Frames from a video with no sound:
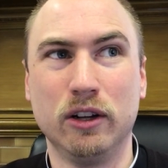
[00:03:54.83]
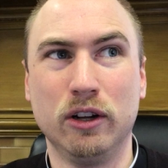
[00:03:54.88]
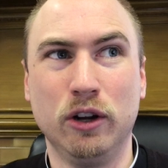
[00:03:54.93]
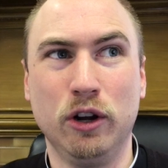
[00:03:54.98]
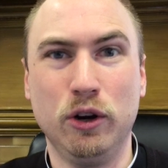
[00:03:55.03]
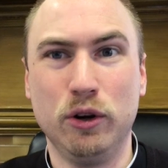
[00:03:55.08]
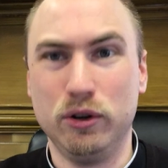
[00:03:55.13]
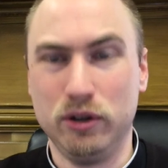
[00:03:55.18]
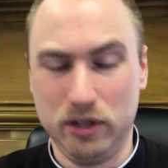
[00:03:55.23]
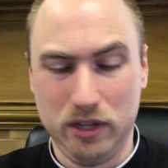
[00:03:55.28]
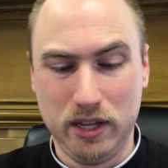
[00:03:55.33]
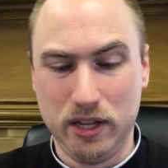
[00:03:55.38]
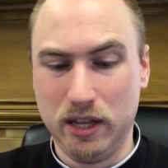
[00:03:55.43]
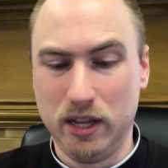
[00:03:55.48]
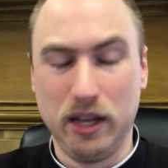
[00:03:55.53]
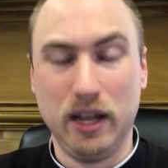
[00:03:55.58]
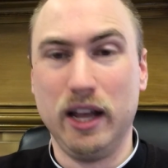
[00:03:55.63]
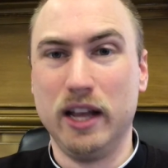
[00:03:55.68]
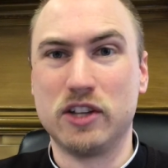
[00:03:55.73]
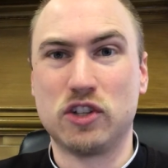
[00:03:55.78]
who,
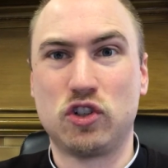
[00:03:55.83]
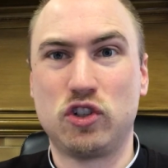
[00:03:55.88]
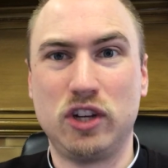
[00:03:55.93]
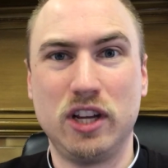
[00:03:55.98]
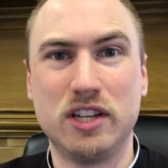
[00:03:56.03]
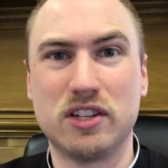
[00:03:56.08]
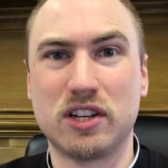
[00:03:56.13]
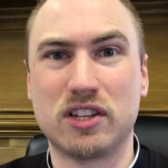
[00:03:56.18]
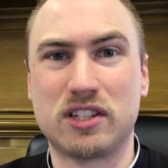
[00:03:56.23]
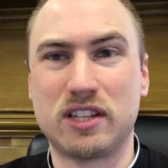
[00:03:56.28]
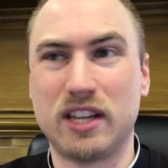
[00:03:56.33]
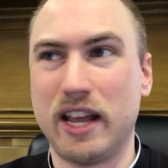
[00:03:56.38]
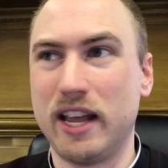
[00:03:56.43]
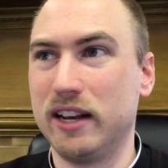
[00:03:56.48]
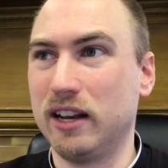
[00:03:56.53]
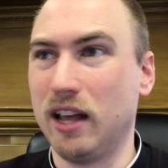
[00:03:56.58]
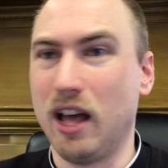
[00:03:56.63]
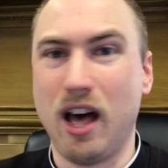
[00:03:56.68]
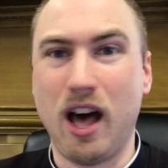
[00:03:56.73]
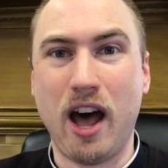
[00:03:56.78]
as Jesus said,